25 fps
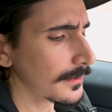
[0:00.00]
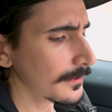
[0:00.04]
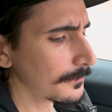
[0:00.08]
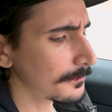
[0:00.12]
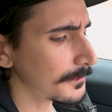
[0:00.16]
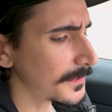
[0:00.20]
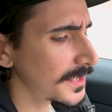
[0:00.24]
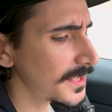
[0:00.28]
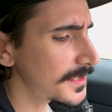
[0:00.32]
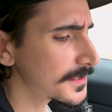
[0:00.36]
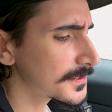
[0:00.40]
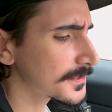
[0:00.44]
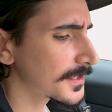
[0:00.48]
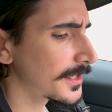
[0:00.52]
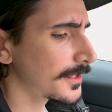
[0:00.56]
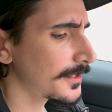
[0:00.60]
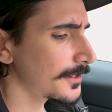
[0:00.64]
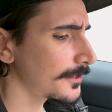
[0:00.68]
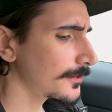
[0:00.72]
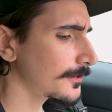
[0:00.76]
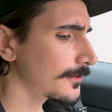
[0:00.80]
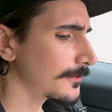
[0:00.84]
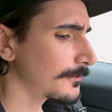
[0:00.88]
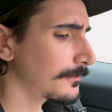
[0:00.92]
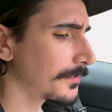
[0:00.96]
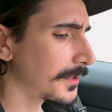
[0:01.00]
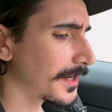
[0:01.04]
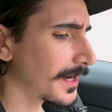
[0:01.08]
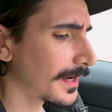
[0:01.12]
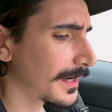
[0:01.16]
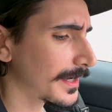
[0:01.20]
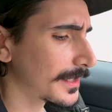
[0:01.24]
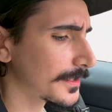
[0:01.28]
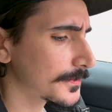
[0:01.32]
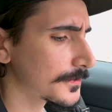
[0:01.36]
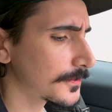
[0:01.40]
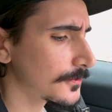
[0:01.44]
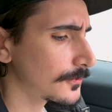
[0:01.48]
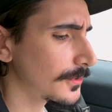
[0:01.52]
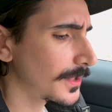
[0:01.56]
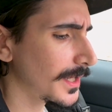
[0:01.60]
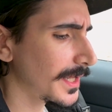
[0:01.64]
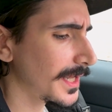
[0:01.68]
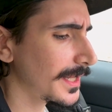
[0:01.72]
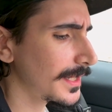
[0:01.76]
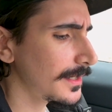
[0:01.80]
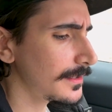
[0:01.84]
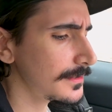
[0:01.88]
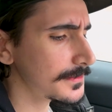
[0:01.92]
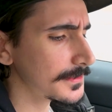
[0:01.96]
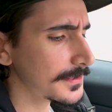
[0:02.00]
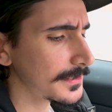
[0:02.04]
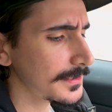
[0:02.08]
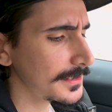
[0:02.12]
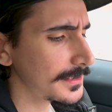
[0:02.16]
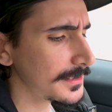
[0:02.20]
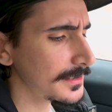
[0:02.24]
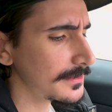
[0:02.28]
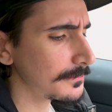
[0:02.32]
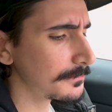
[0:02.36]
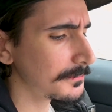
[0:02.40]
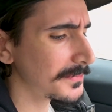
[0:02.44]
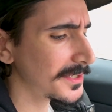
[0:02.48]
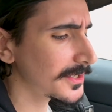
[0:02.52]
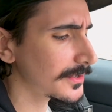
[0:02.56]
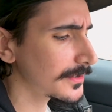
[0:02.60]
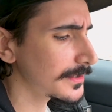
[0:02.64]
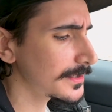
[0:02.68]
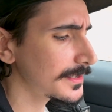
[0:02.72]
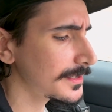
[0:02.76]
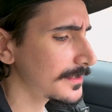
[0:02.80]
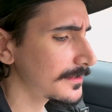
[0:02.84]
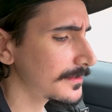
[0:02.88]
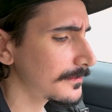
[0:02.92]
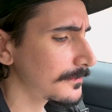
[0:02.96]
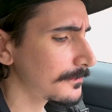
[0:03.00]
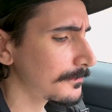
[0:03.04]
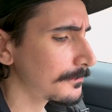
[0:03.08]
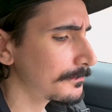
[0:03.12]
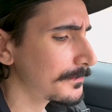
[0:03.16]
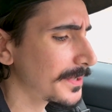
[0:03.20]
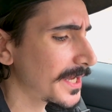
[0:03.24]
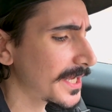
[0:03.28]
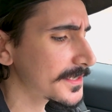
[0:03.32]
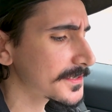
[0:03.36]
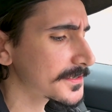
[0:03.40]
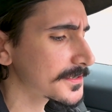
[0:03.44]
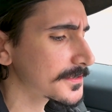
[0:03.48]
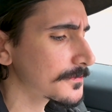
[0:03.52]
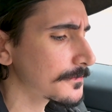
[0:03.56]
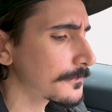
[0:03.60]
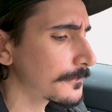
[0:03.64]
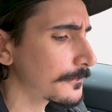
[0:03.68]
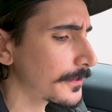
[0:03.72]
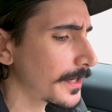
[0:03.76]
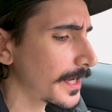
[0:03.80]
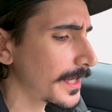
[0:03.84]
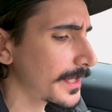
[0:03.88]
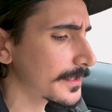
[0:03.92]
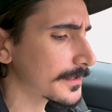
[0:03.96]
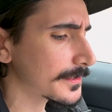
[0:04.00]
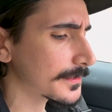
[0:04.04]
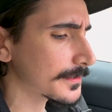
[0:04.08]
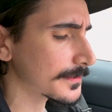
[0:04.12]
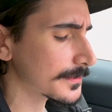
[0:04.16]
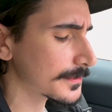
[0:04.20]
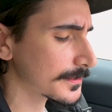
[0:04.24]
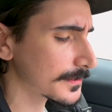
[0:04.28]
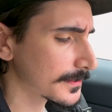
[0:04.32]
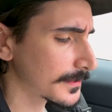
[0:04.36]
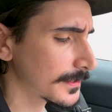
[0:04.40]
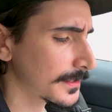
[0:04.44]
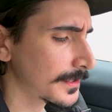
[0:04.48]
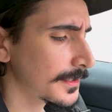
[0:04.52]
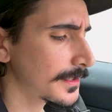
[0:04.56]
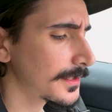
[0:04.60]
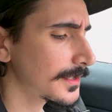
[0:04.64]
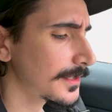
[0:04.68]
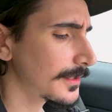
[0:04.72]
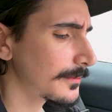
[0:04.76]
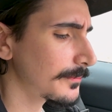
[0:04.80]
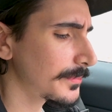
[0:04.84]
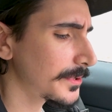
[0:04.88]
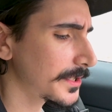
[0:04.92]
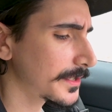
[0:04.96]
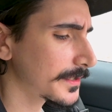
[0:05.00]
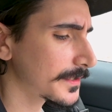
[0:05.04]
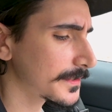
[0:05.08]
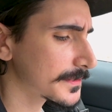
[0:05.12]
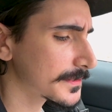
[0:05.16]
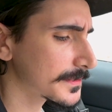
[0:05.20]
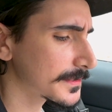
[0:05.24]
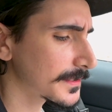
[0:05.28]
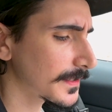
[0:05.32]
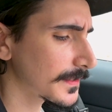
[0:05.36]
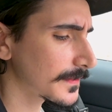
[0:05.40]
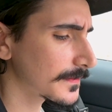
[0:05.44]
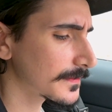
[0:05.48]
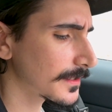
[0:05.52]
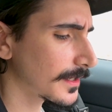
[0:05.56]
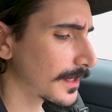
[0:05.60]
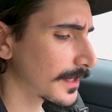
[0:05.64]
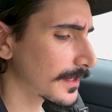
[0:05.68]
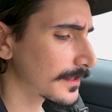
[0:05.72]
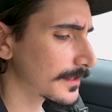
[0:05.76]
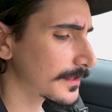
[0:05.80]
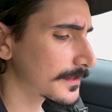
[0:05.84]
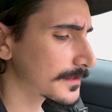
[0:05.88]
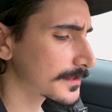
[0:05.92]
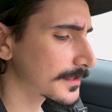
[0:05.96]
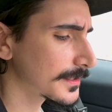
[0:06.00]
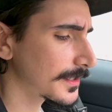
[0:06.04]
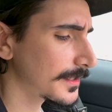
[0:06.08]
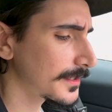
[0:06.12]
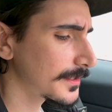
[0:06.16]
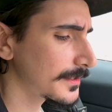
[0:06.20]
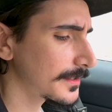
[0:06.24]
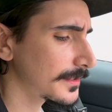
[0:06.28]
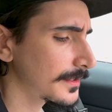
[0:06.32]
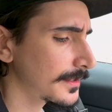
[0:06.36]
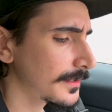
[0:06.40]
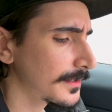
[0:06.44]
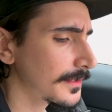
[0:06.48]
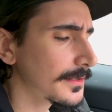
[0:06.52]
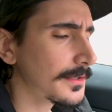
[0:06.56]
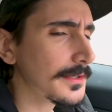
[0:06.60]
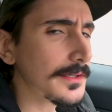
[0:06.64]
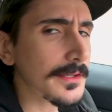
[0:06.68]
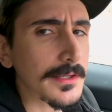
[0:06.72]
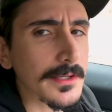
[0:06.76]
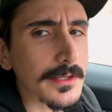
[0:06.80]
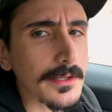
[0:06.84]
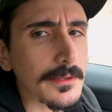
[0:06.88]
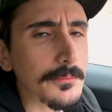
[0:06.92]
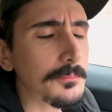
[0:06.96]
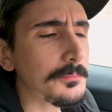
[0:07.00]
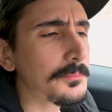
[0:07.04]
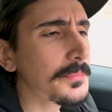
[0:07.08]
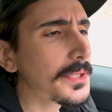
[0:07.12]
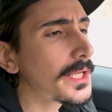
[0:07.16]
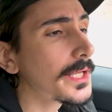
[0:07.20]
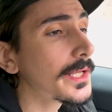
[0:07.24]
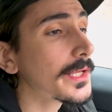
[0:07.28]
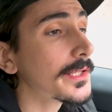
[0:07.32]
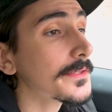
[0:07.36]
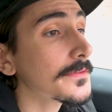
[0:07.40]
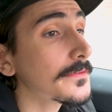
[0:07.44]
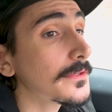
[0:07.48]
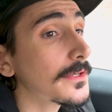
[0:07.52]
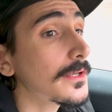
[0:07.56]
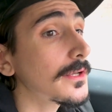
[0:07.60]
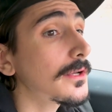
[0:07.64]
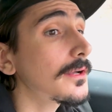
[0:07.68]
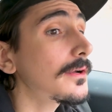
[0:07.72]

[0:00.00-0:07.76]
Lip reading: "Me saying goodbye to 18 million best friends because TikTok is getting banned."